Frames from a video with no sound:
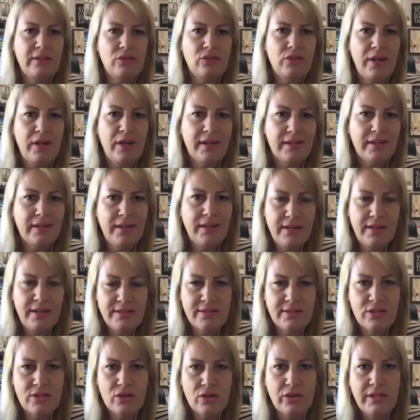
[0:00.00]
to our
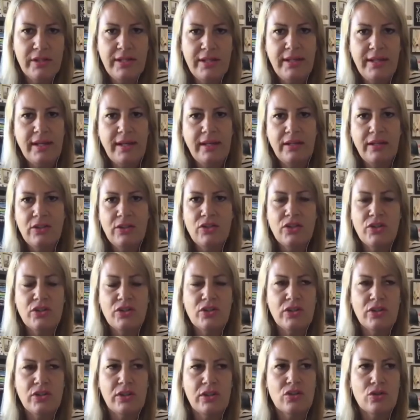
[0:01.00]
guests on here,
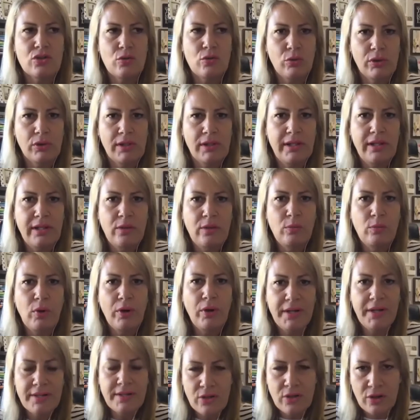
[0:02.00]
just shortly,
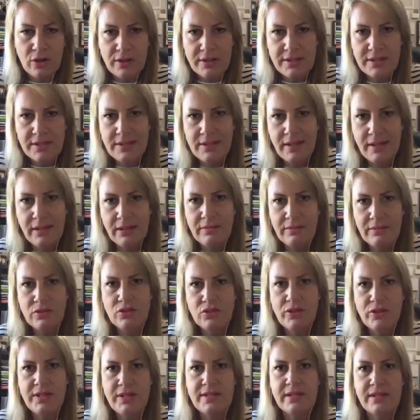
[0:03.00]
what is oxidative
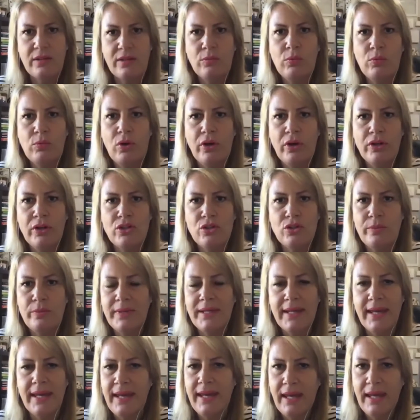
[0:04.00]
stress and why should
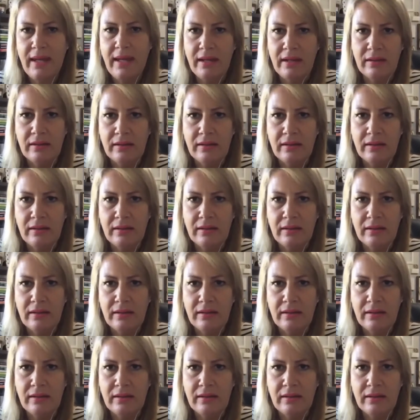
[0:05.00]
we care?